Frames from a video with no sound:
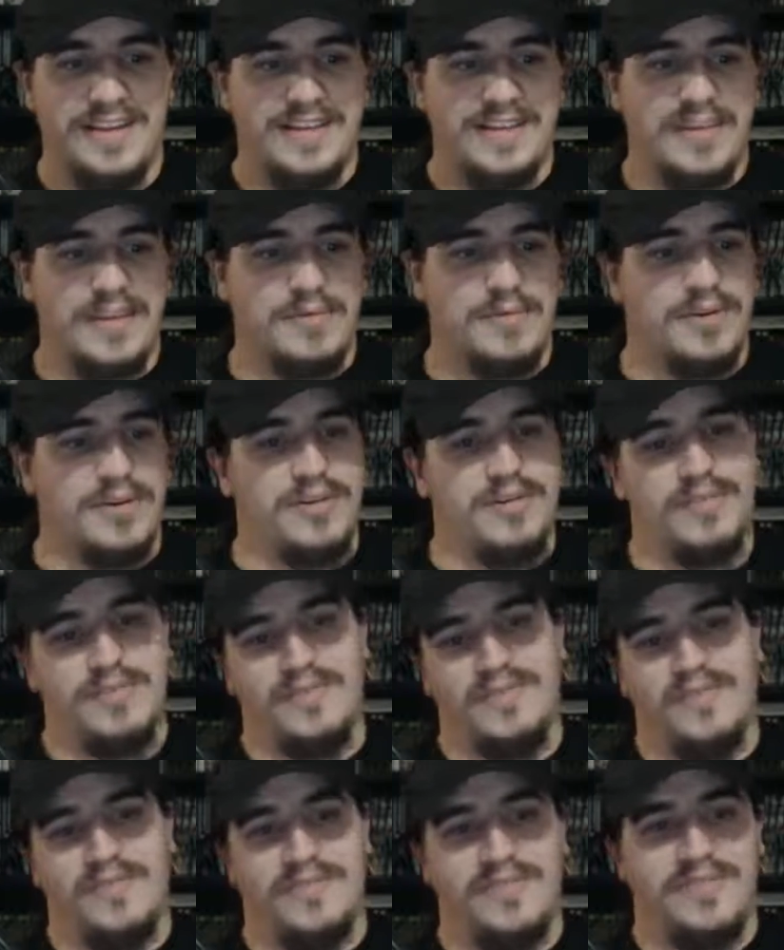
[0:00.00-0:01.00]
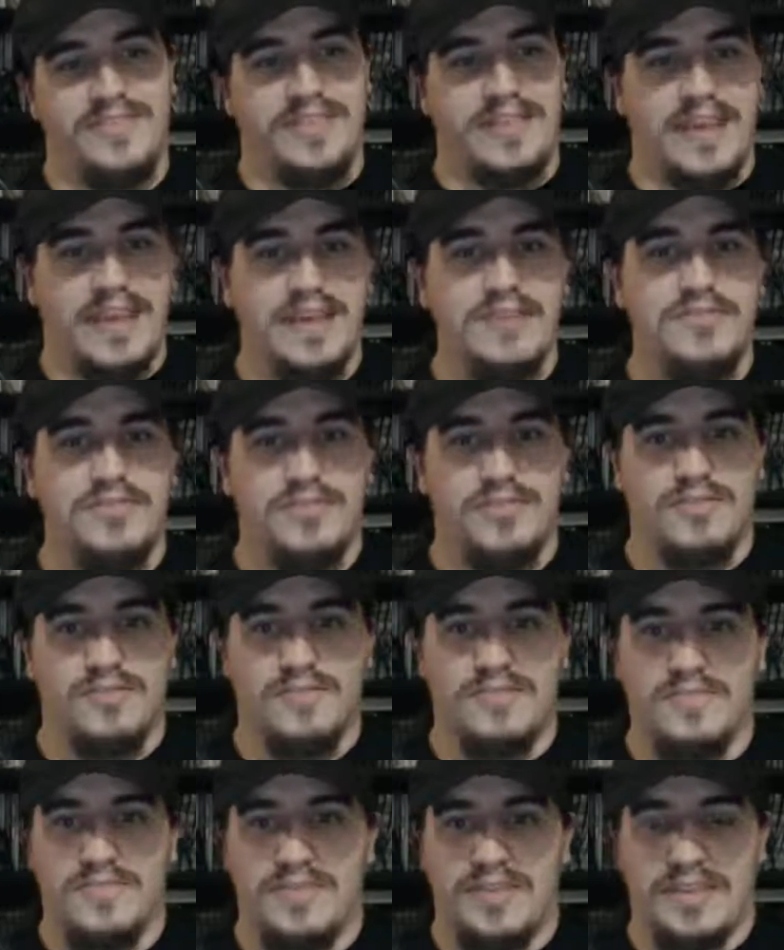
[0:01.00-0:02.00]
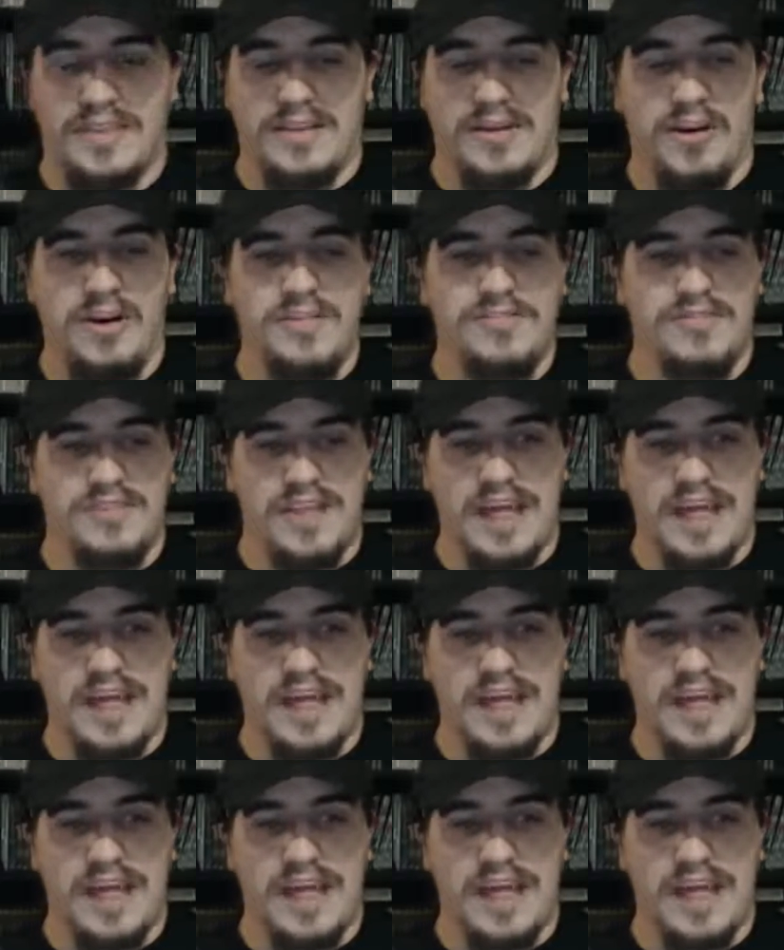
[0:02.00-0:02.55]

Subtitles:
and where it's honestly